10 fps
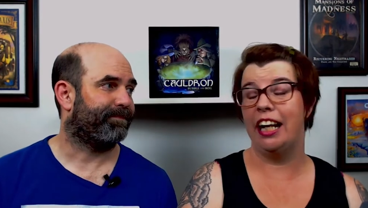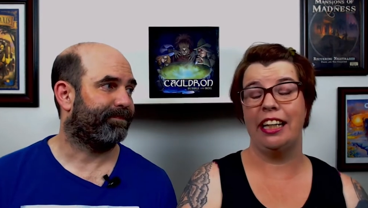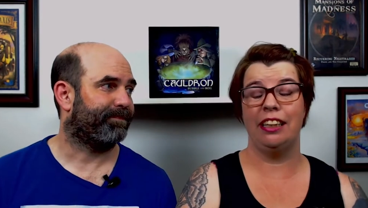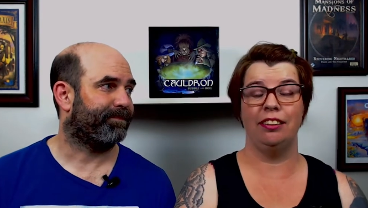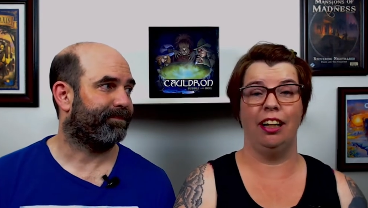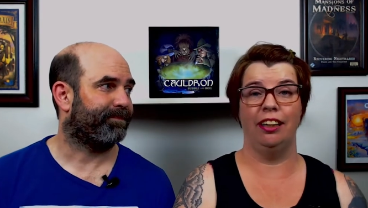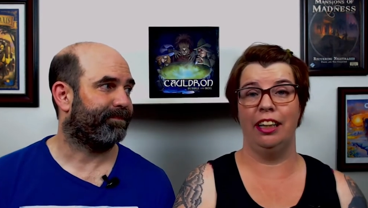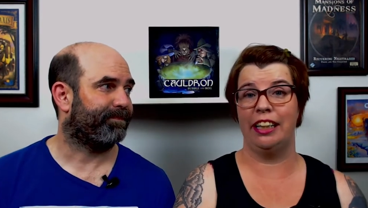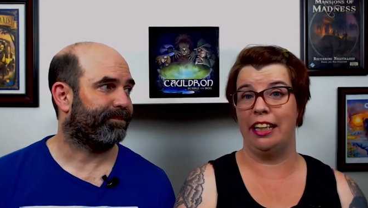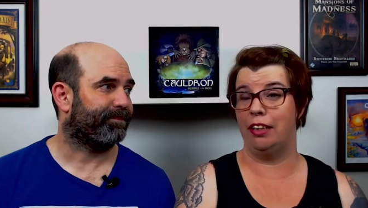Speaker 1: I,
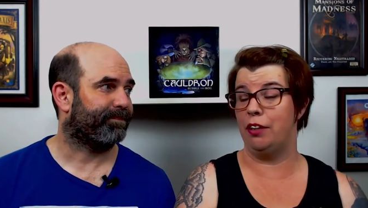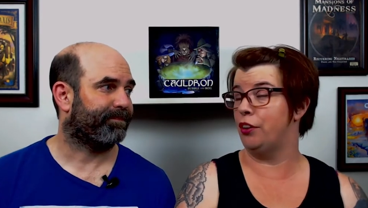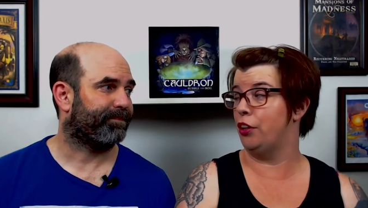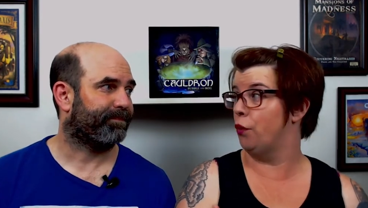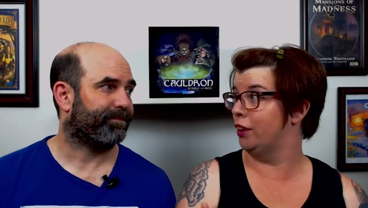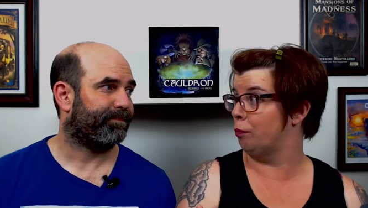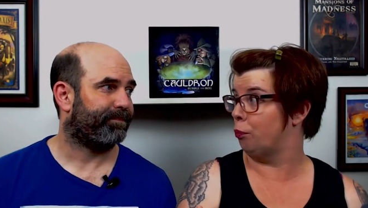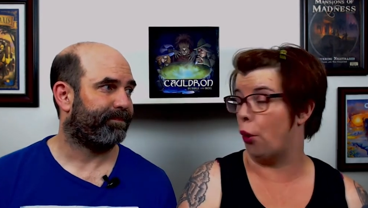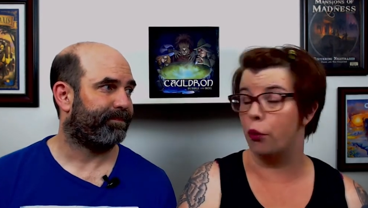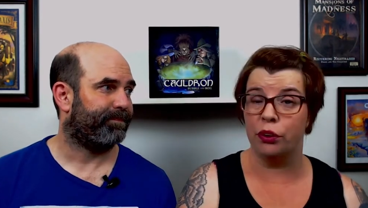again, even though
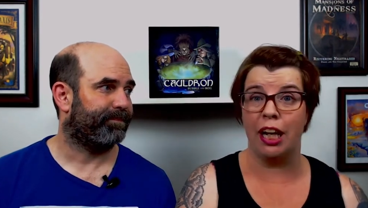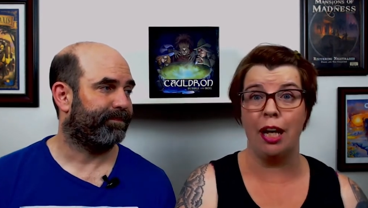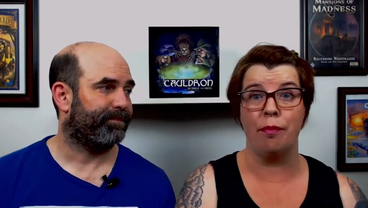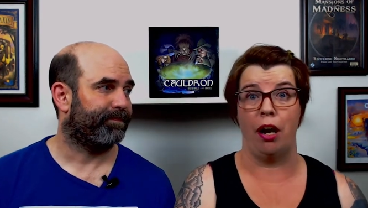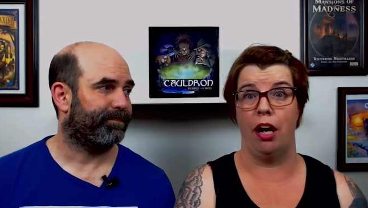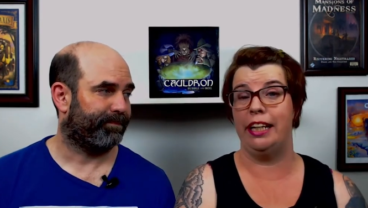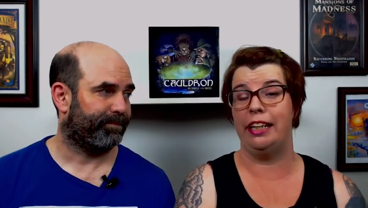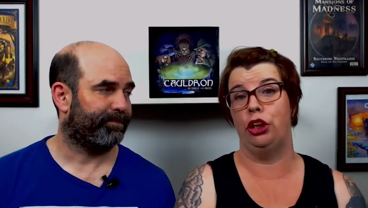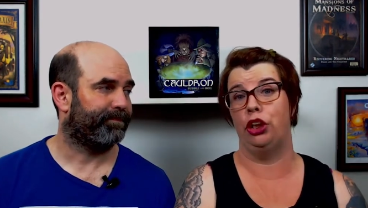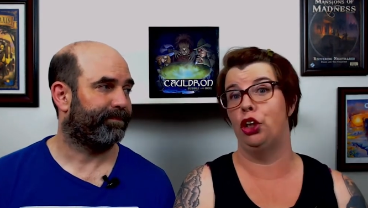it's a prototype,
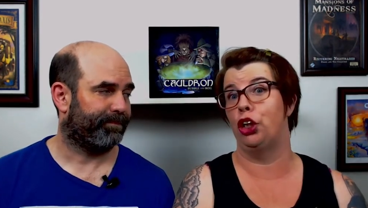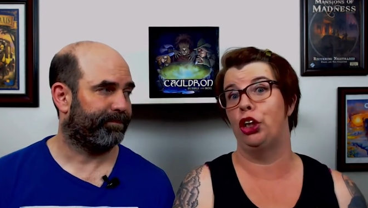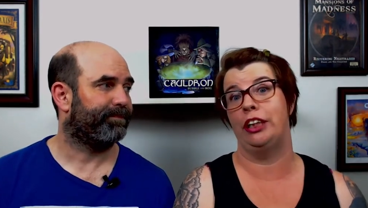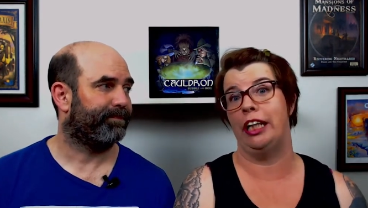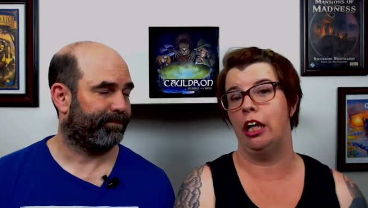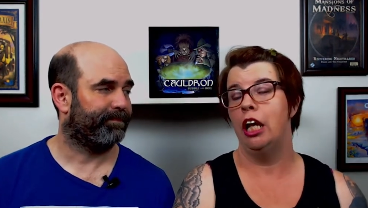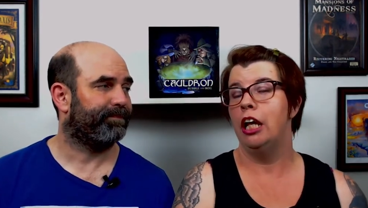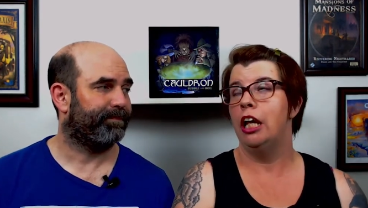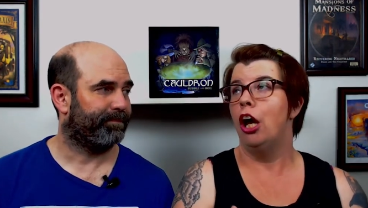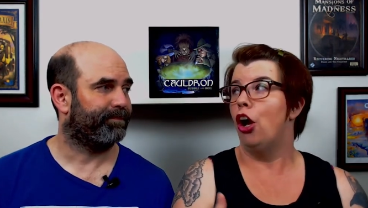it looks like
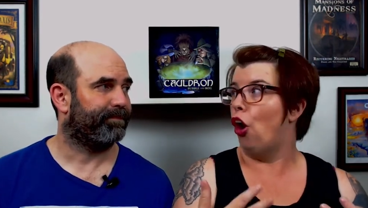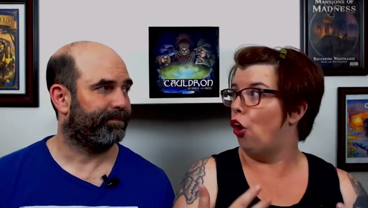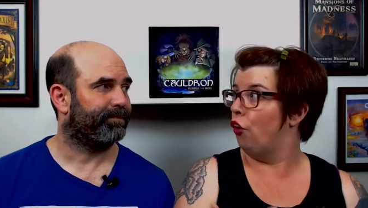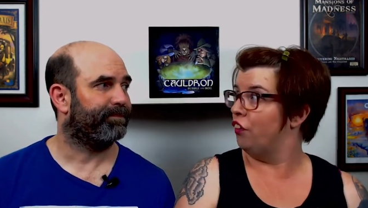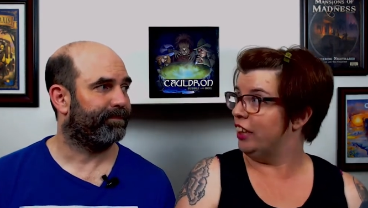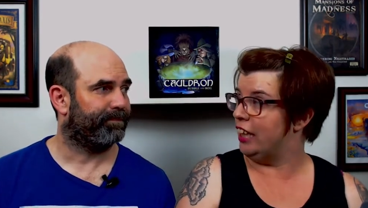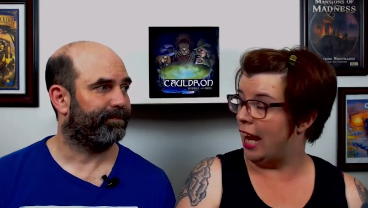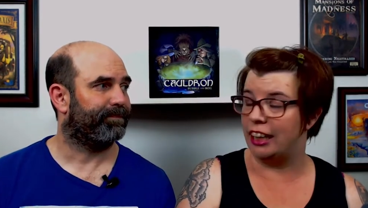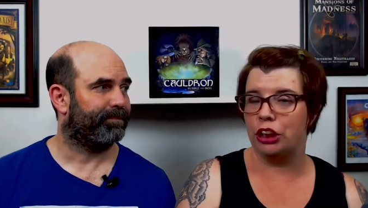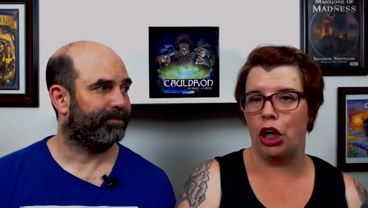all
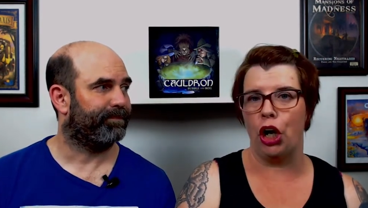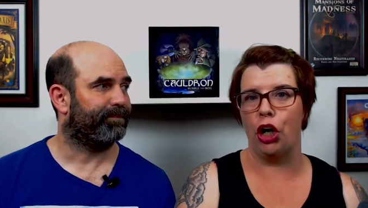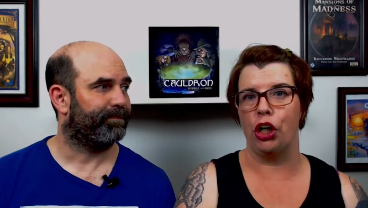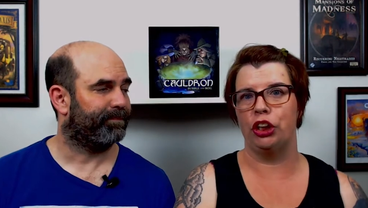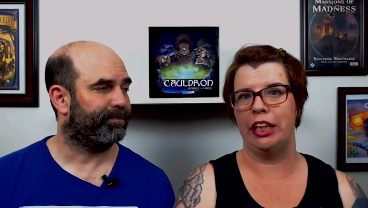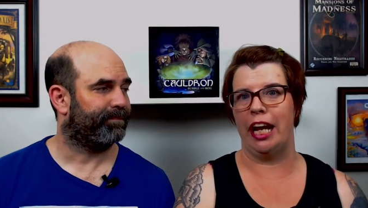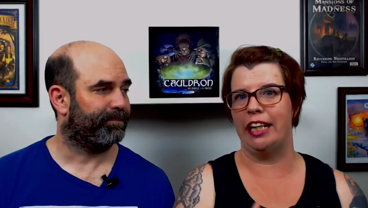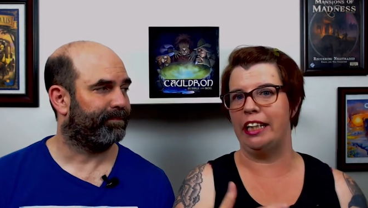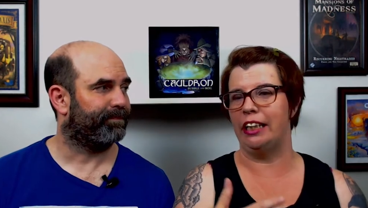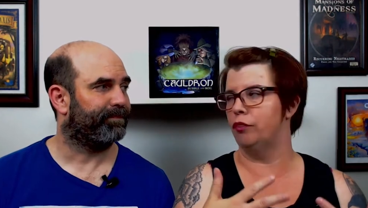the hex cards
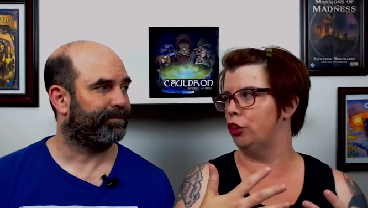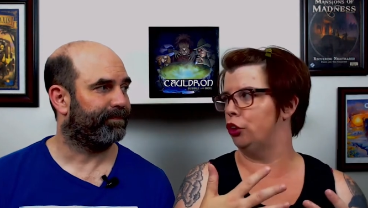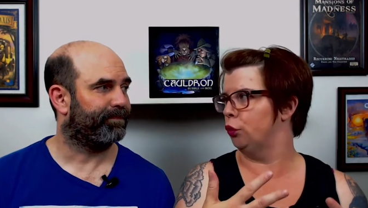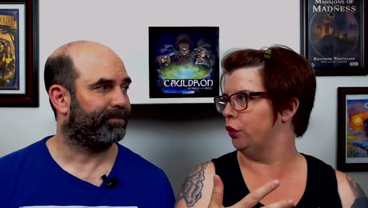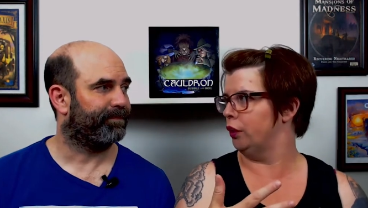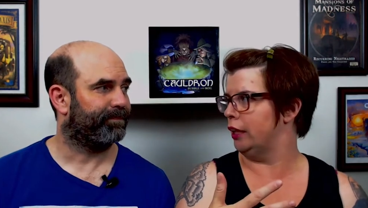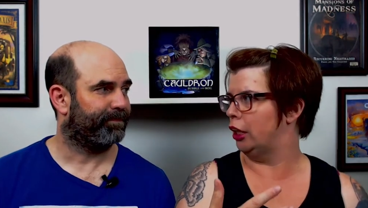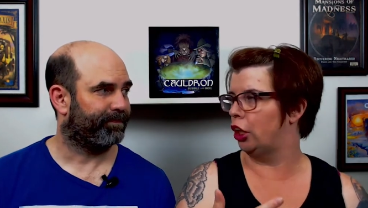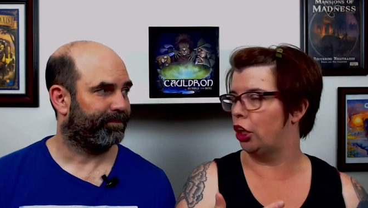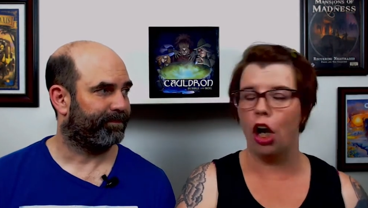had individual
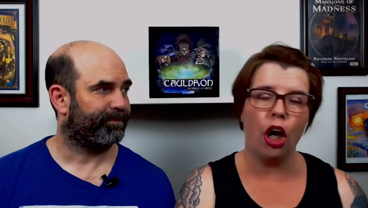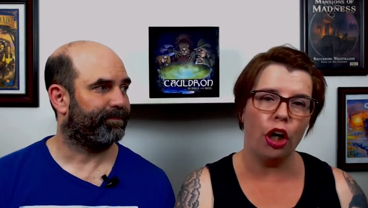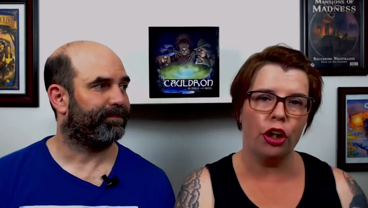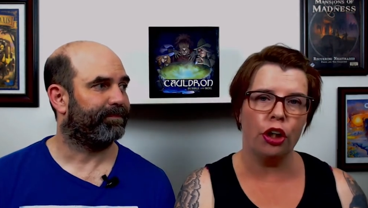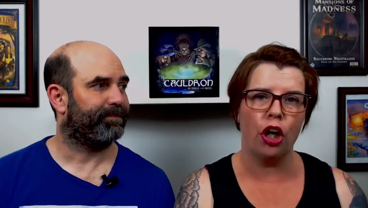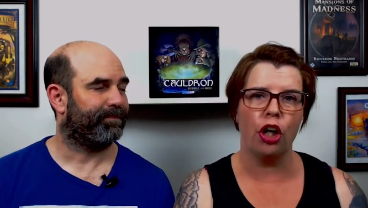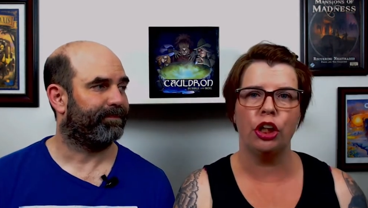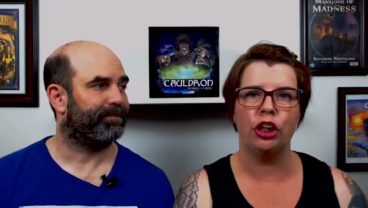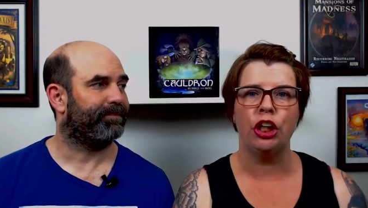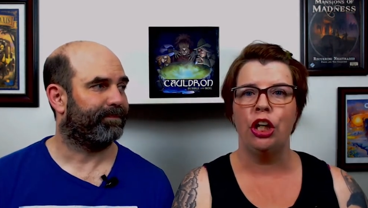unique card
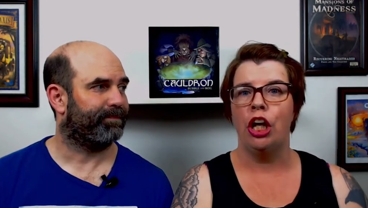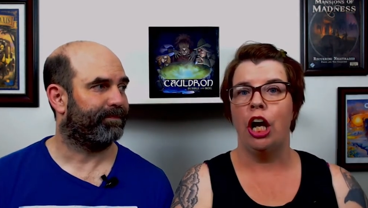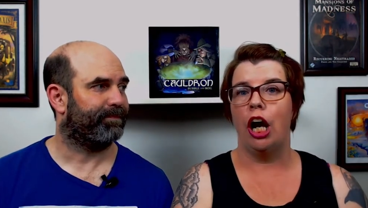art,